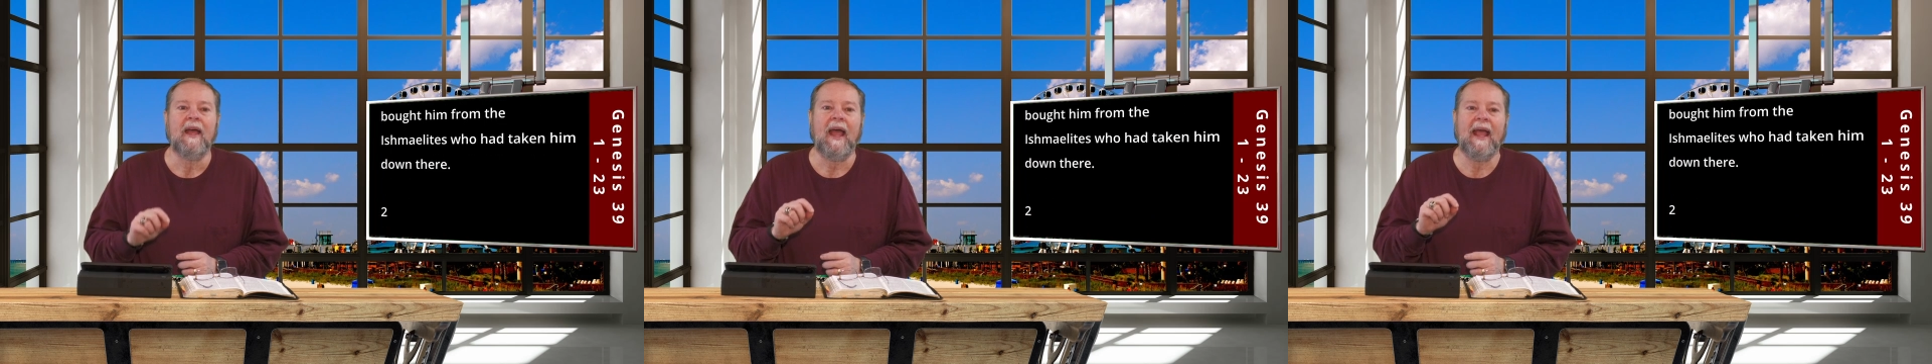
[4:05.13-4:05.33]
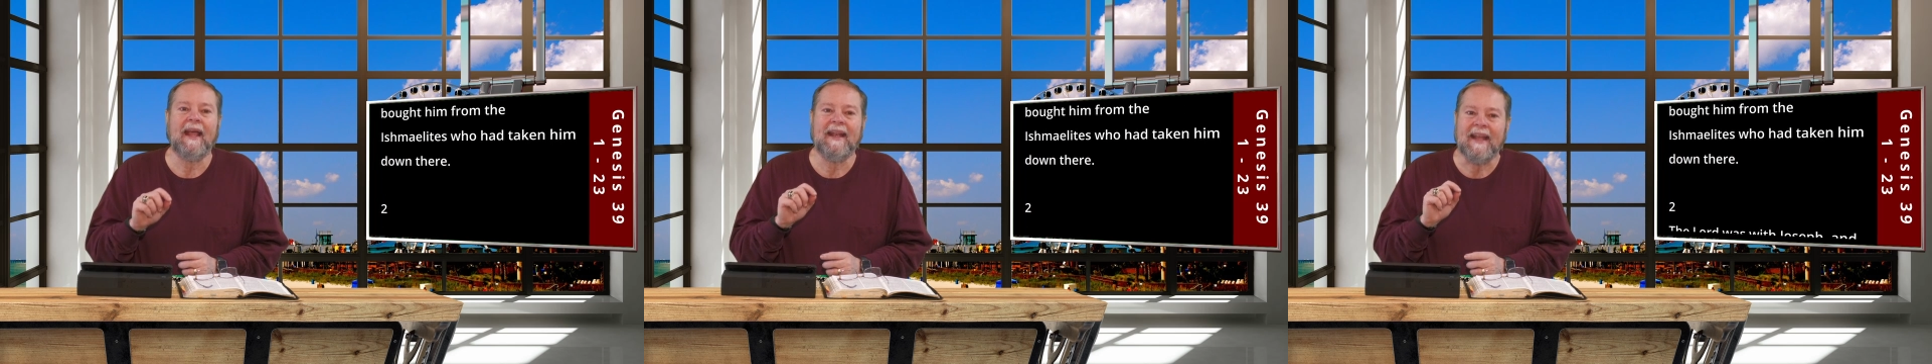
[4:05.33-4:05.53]

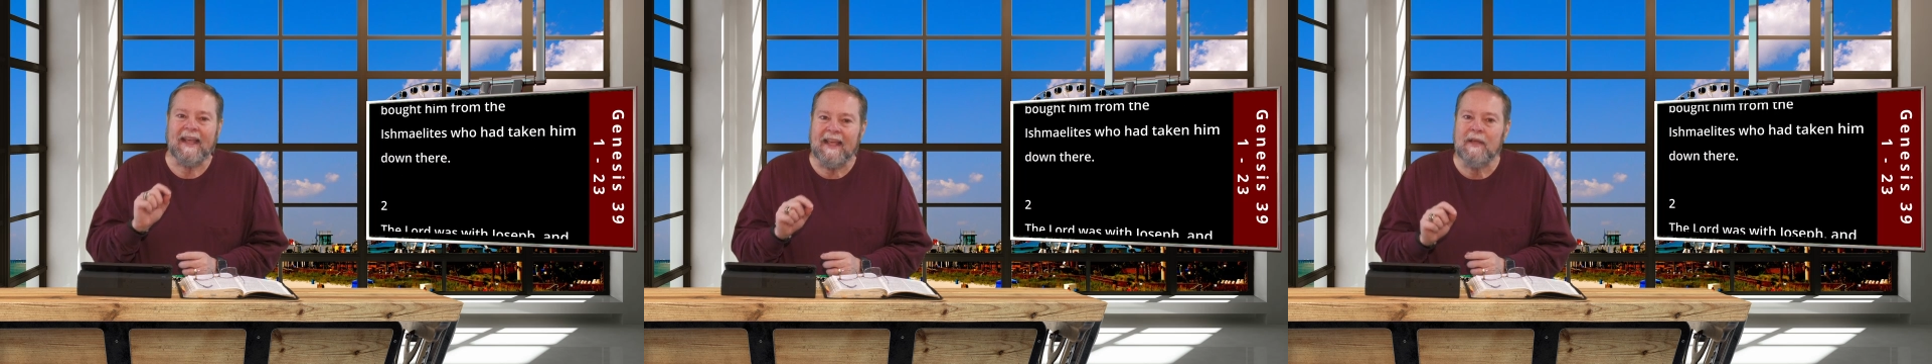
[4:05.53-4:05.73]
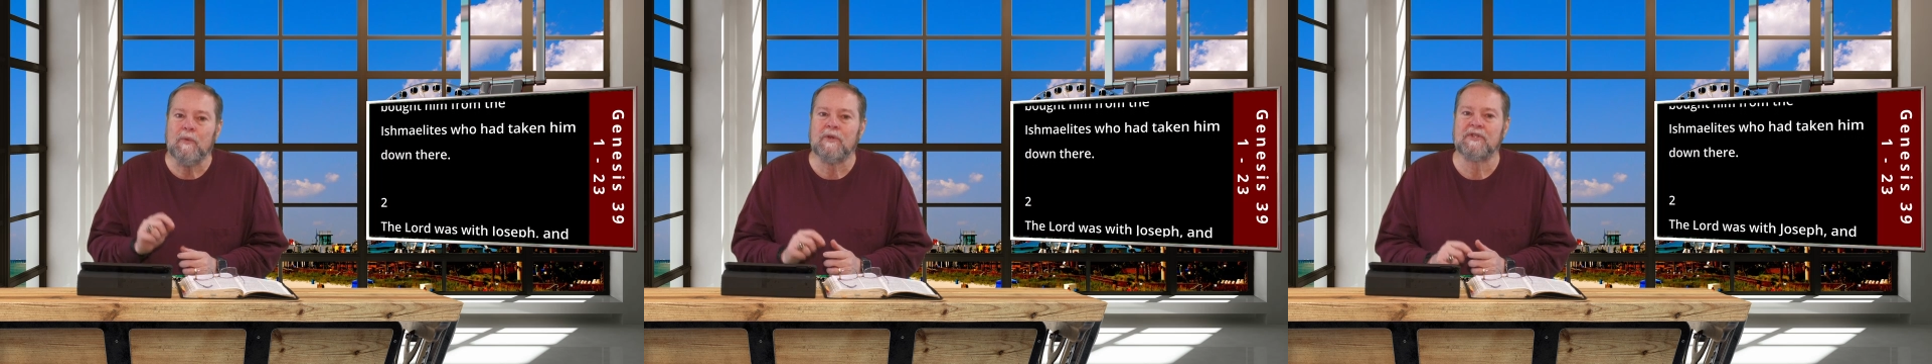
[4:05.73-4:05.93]
and
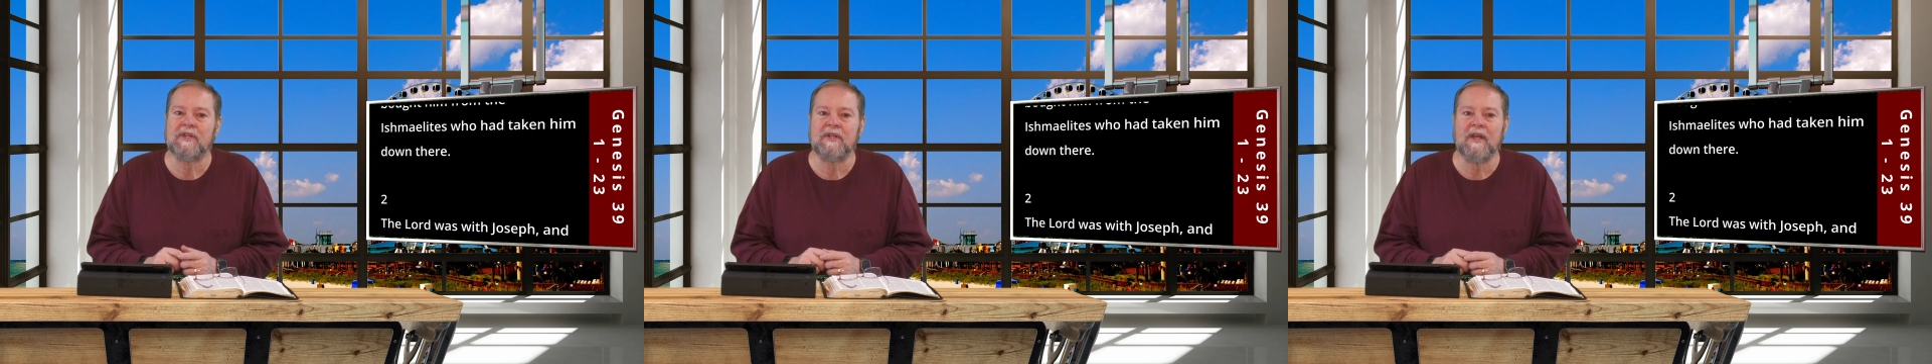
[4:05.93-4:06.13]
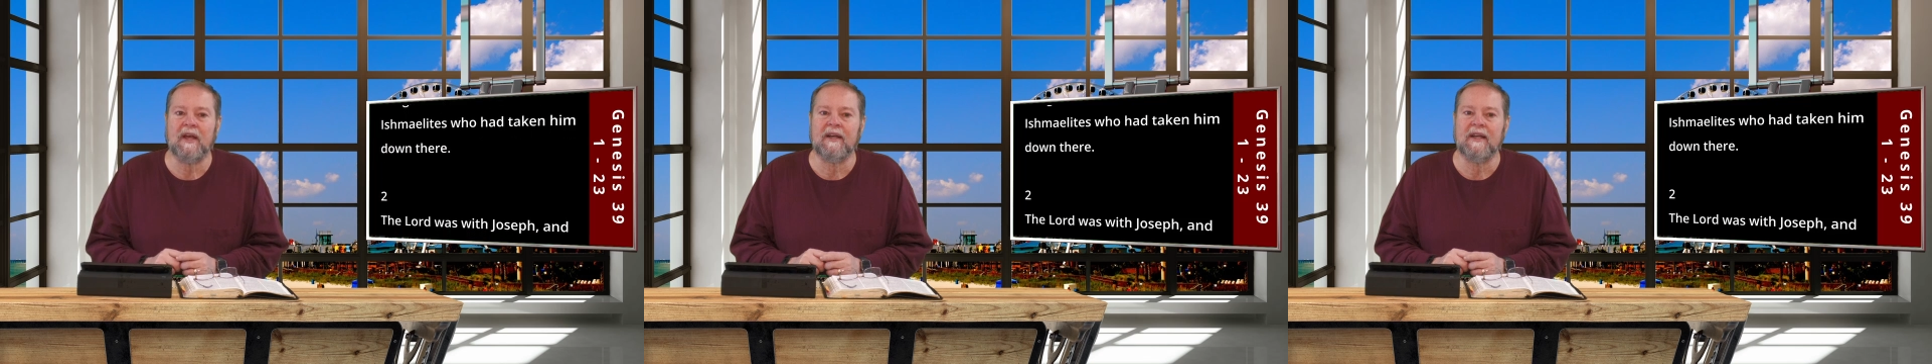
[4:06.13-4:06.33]
he was
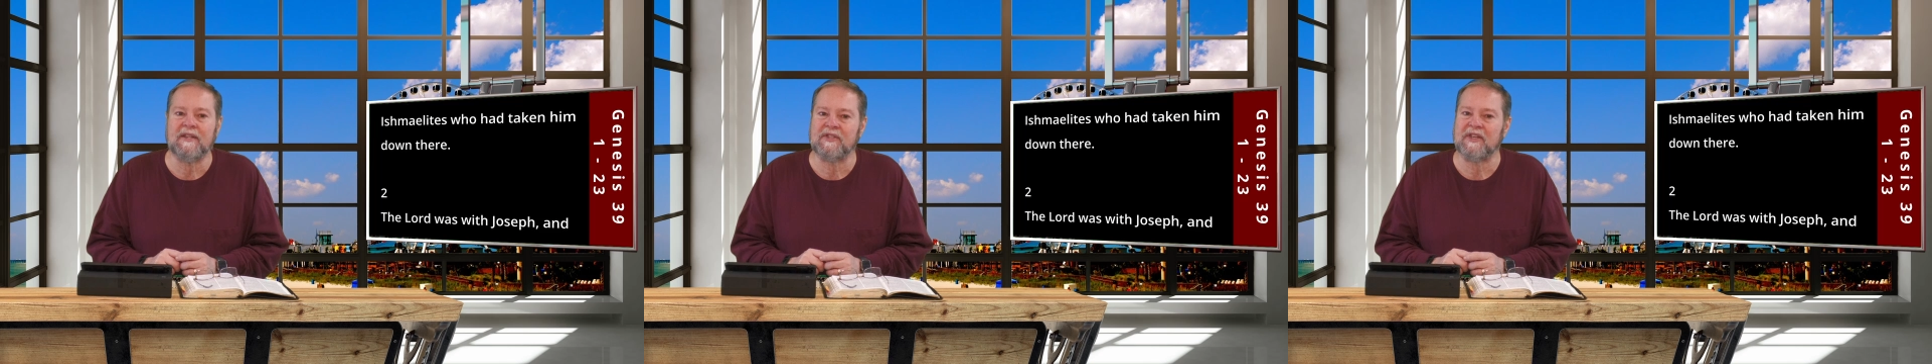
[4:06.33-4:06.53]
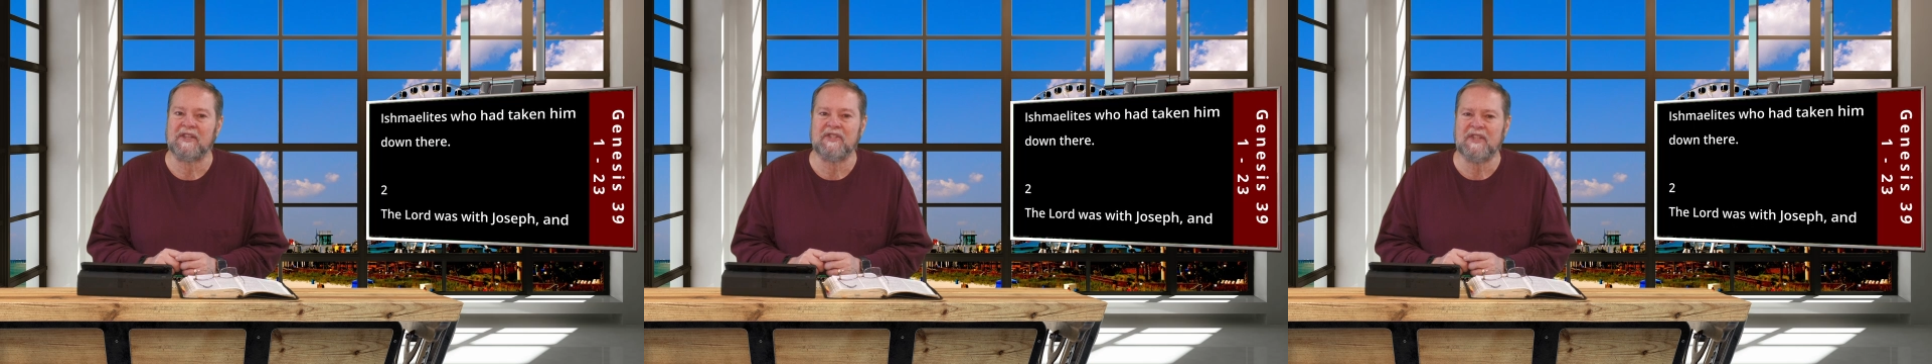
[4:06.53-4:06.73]
a, a
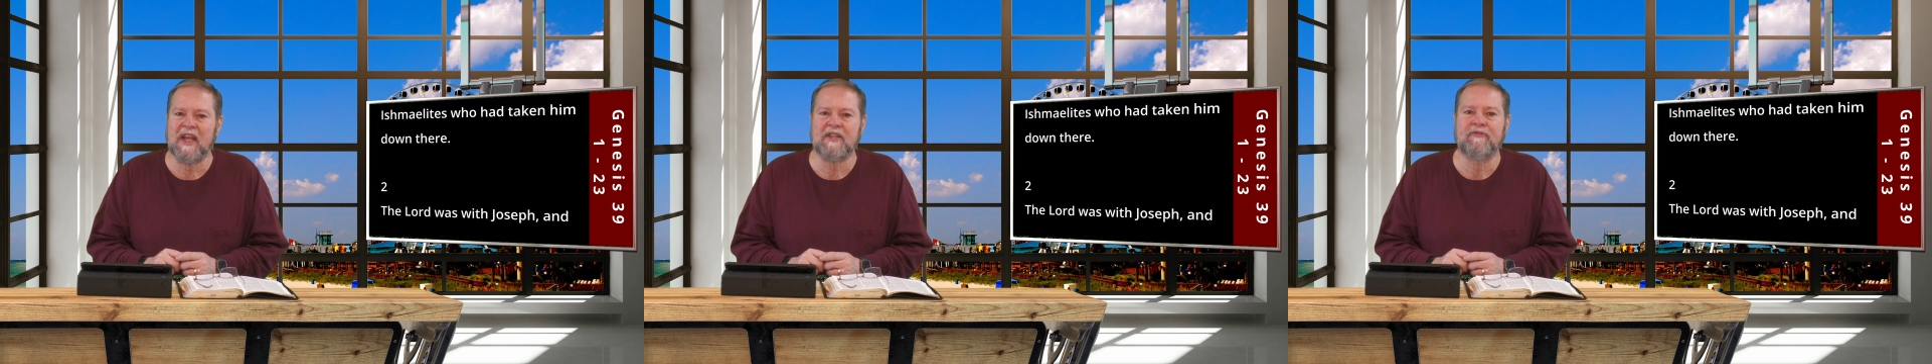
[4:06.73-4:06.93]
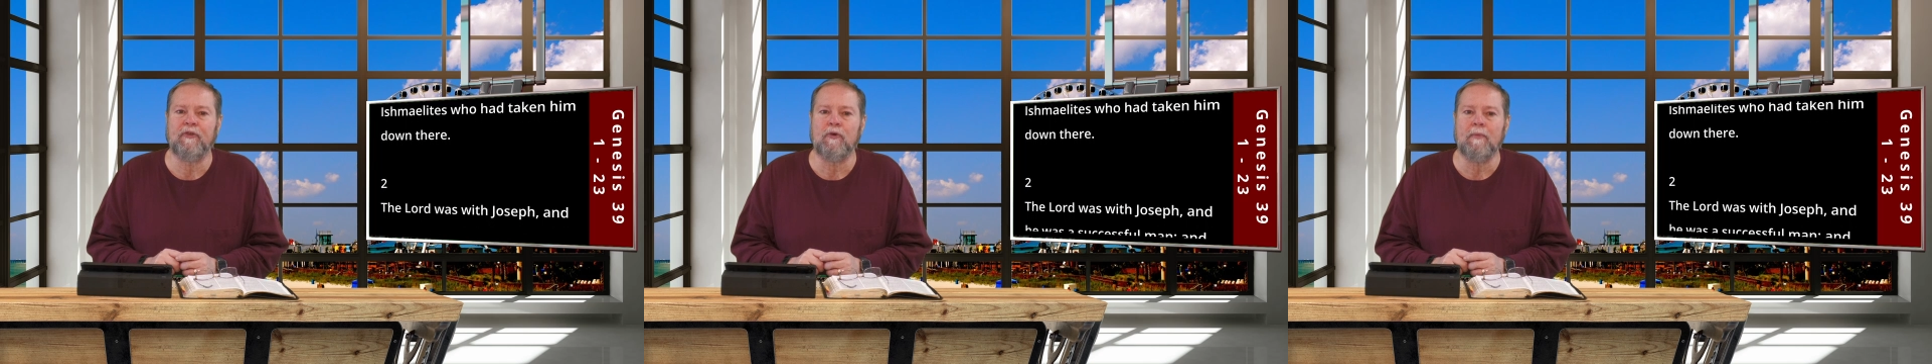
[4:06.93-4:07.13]

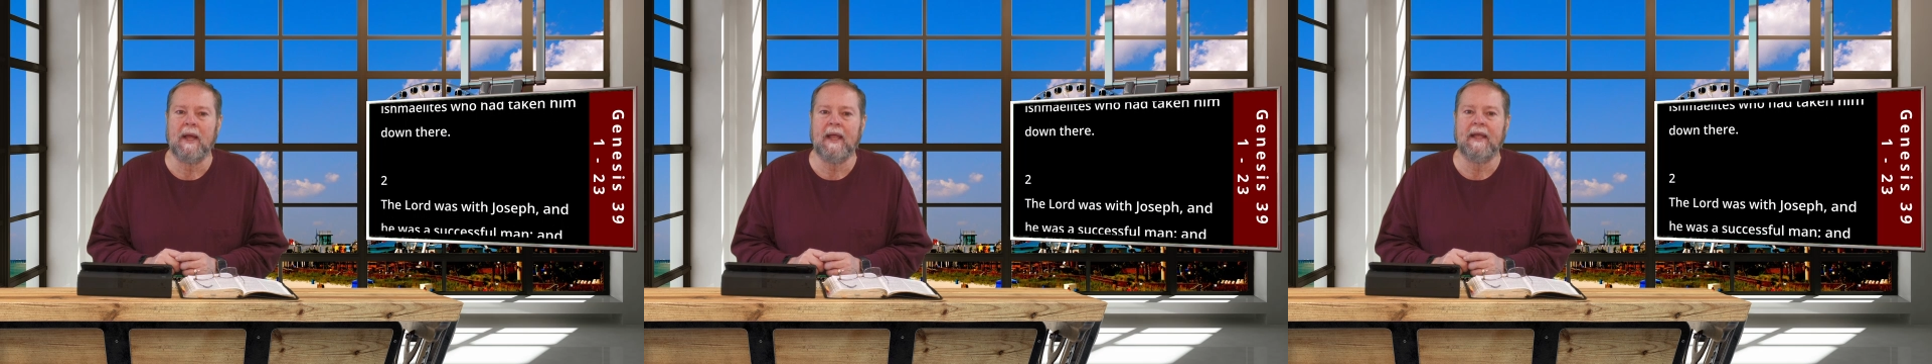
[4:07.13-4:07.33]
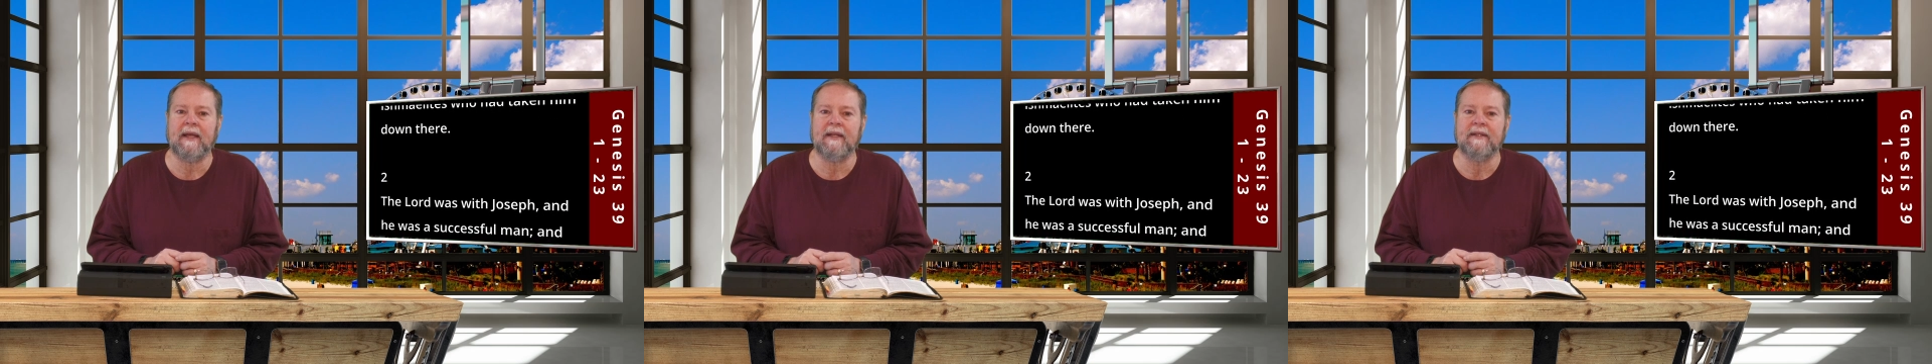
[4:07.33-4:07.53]
successful
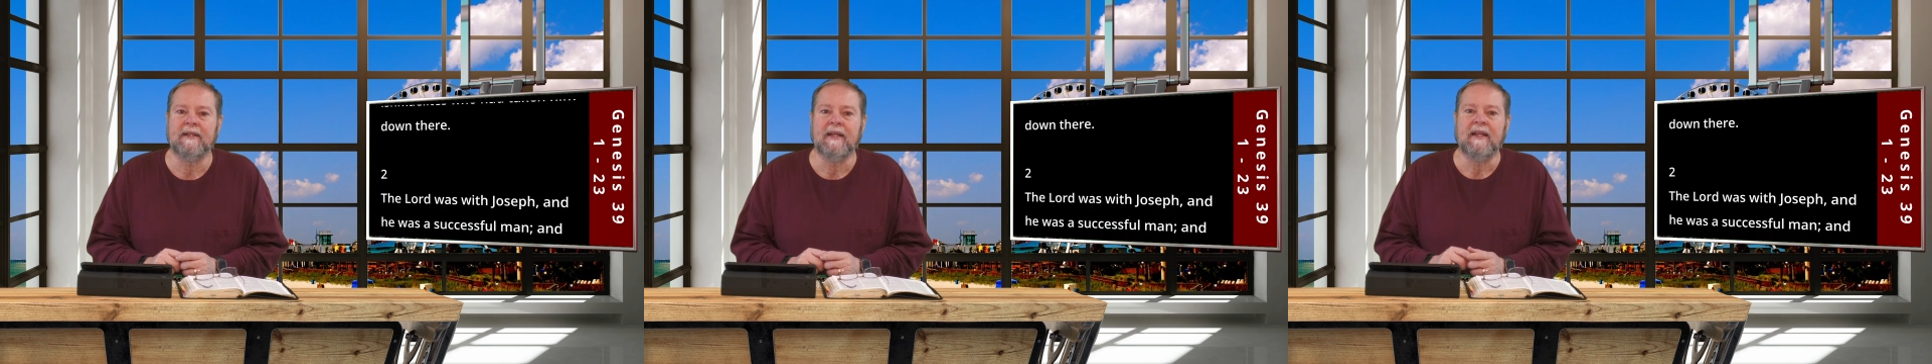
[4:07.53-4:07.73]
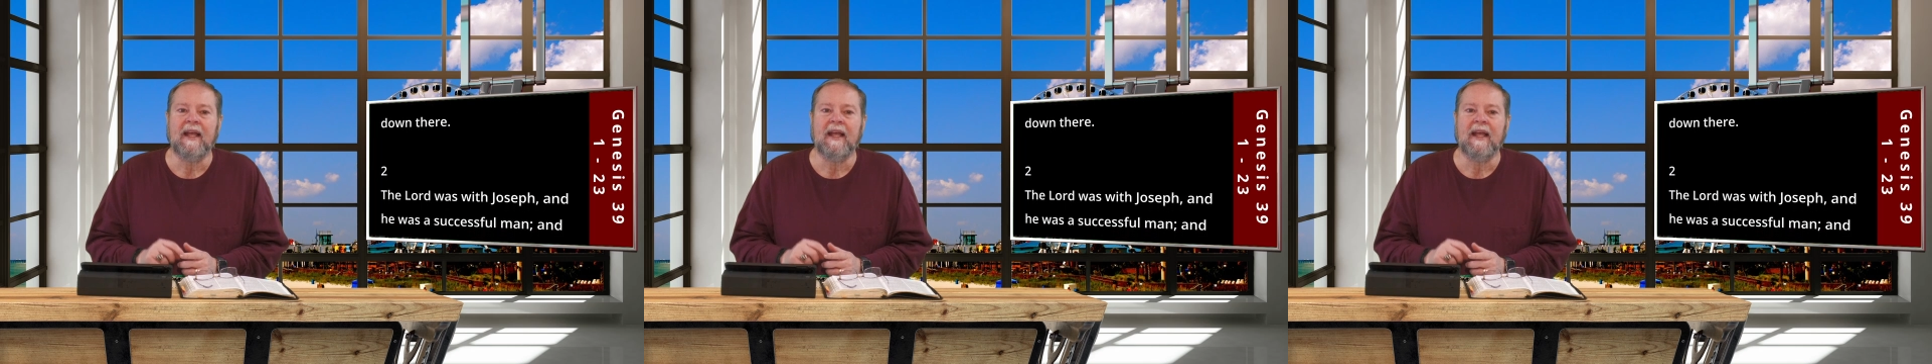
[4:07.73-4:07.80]
man,